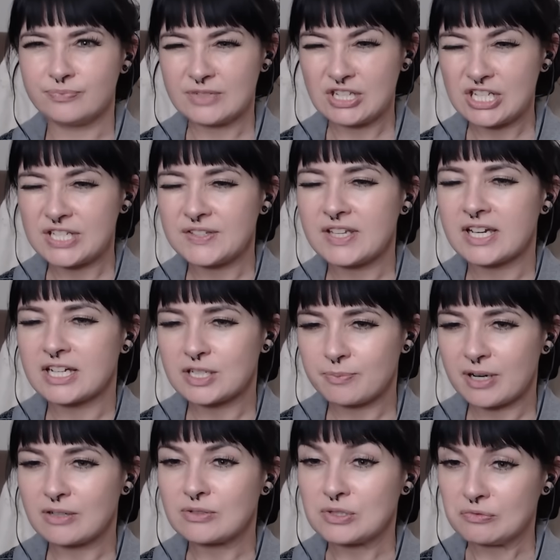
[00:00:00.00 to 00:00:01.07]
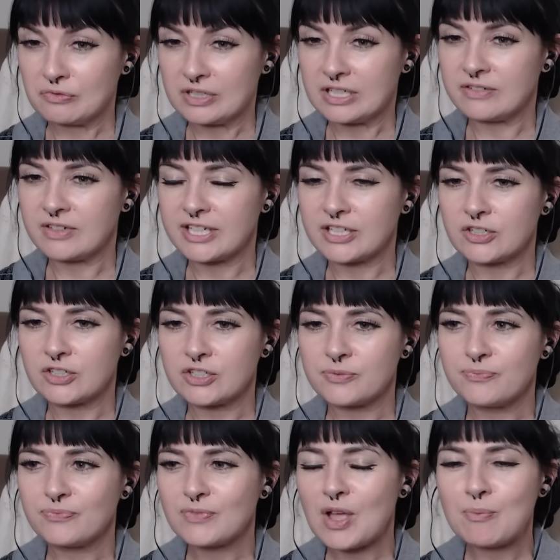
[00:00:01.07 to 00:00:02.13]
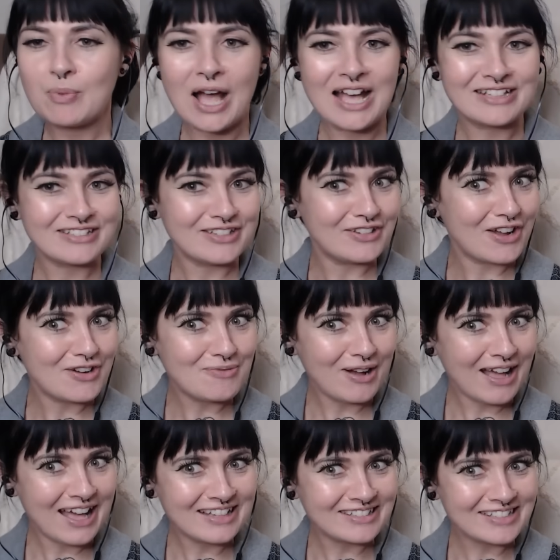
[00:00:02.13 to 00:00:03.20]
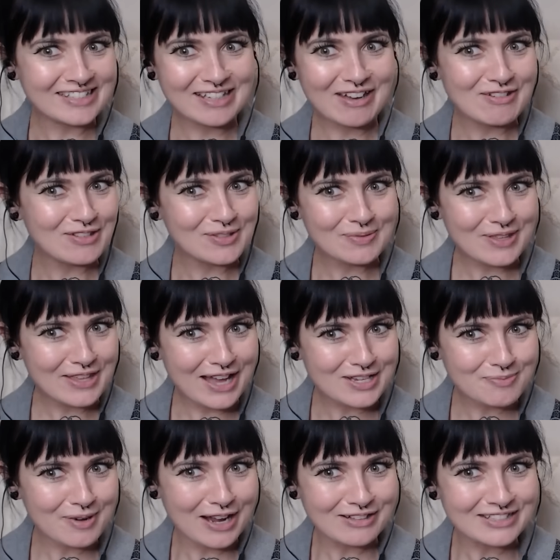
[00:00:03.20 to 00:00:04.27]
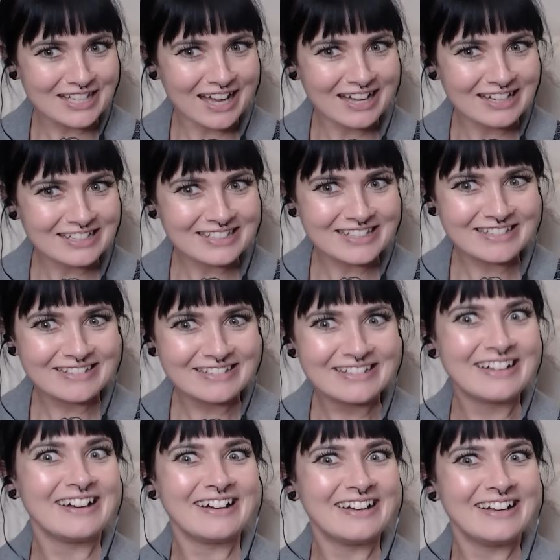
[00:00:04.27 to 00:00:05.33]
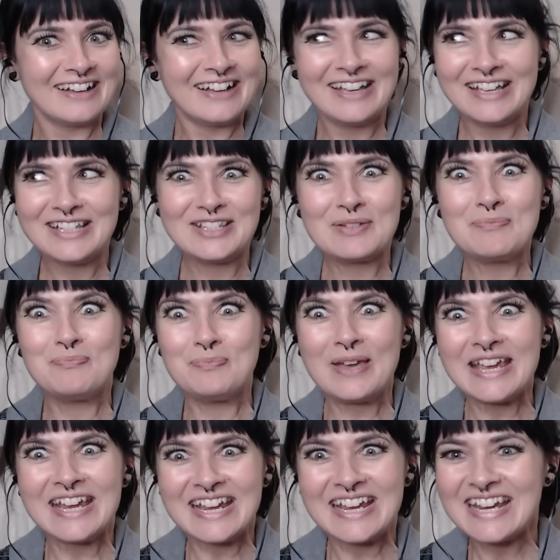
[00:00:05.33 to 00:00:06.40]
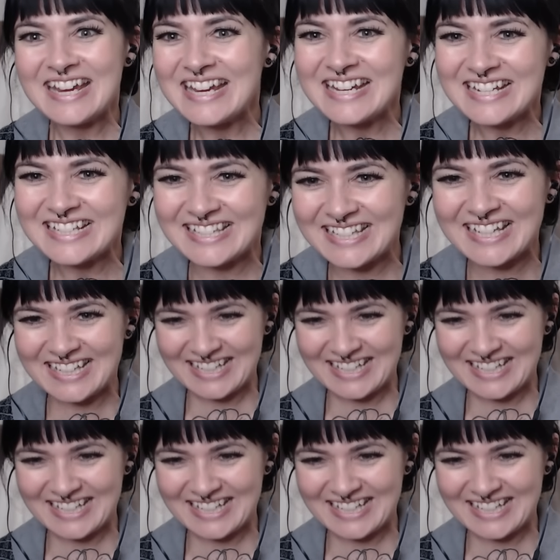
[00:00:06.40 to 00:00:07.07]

Cheesy hash browns are really, really good. But you know what else goes with hash browns, guys? Some beans.